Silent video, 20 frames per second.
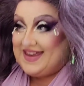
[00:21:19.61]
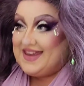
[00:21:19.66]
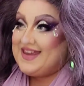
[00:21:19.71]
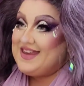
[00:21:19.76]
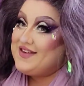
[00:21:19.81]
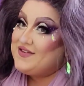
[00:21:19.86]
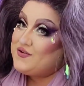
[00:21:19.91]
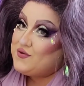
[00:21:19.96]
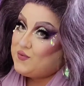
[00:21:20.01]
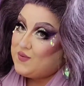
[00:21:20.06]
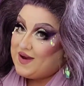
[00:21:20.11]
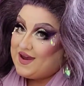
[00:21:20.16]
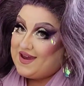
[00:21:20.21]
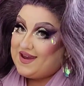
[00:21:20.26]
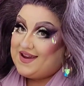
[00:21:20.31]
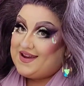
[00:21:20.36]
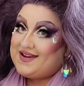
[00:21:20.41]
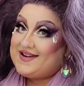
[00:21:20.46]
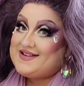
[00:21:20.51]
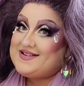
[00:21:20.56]
Either
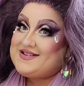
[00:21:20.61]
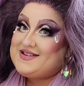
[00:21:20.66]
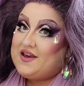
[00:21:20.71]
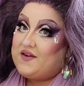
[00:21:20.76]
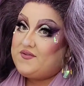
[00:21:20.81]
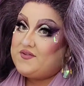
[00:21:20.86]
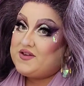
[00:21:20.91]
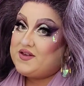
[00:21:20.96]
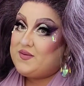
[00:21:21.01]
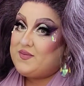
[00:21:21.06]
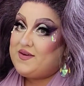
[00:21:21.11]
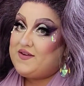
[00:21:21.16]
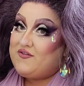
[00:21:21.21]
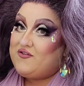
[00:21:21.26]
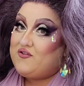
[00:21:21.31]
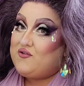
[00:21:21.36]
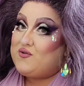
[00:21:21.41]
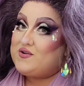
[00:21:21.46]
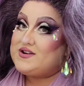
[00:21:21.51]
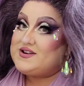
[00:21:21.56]
way, definitely be
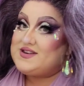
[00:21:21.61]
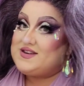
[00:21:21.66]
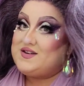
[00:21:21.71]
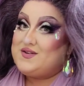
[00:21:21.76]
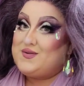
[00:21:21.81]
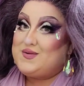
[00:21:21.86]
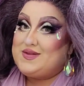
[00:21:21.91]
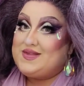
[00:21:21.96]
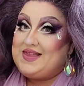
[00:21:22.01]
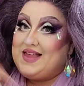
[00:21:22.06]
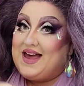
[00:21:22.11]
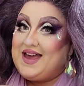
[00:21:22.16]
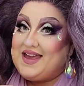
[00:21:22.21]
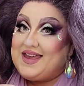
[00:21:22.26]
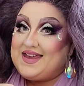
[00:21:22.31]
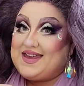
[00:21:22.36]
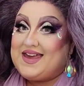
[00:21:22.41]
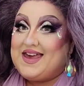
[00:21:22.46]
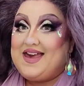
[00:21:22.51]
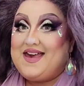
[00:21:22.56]
sure to
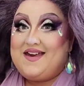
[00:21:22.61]
like,